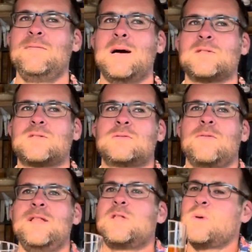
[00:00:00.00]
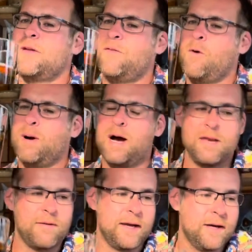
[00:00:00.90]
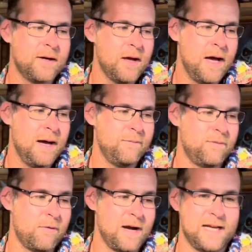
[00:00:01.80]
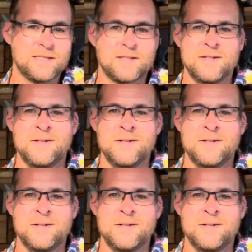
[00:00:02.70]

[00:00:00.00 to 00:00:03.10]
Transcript: I think twenty-four pound. I think um, for ruggers.